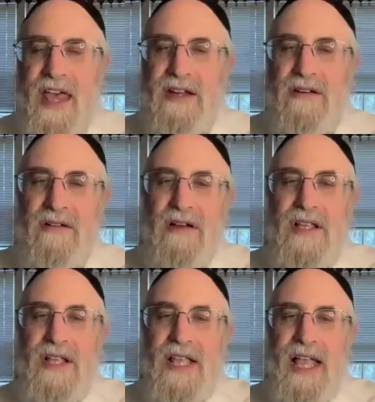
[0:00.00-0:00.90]
anger
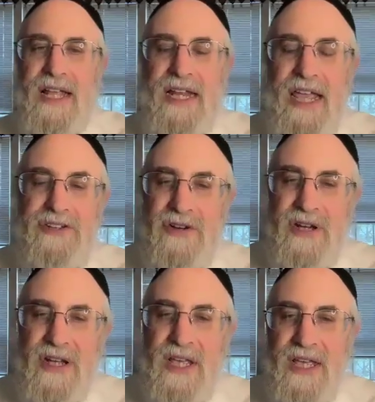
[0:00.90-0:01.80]
and
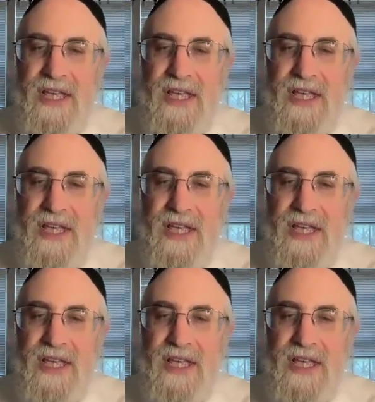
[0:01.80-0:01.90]
hatred.